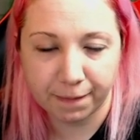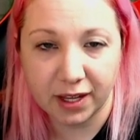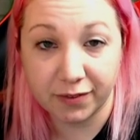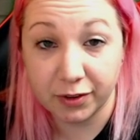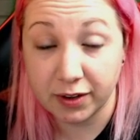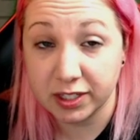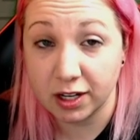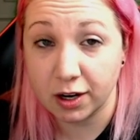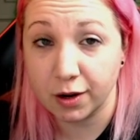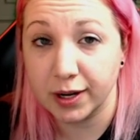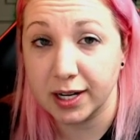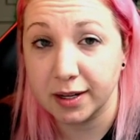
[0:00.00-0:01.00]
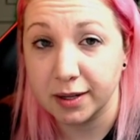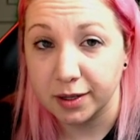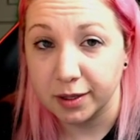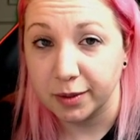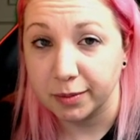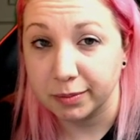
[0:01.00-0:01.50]
If you haven't done already,
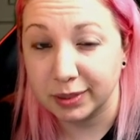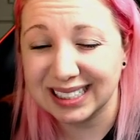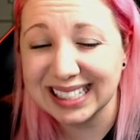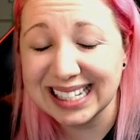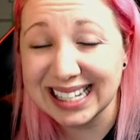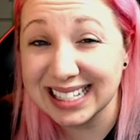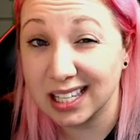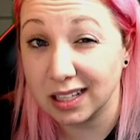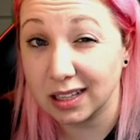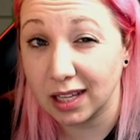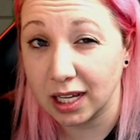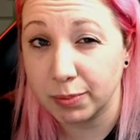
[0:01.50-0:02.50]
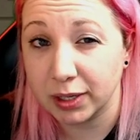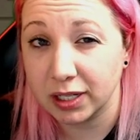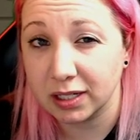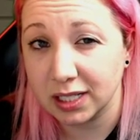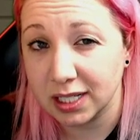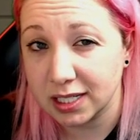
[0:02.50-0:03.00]
please hit the like button
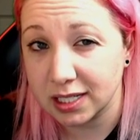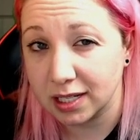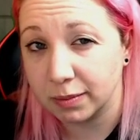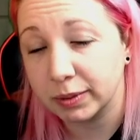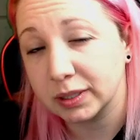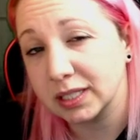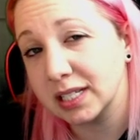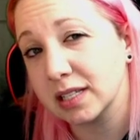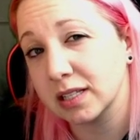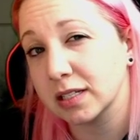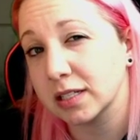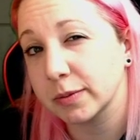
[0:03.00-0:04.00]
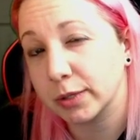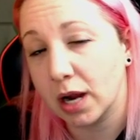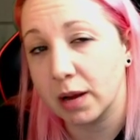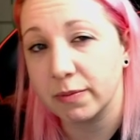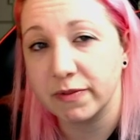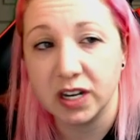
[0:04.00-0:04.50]
on this and please hit the
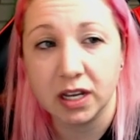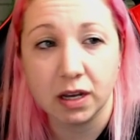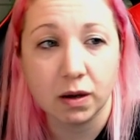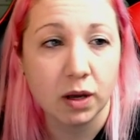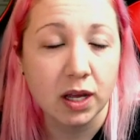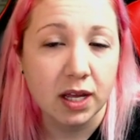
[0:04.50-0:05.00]
subscribe video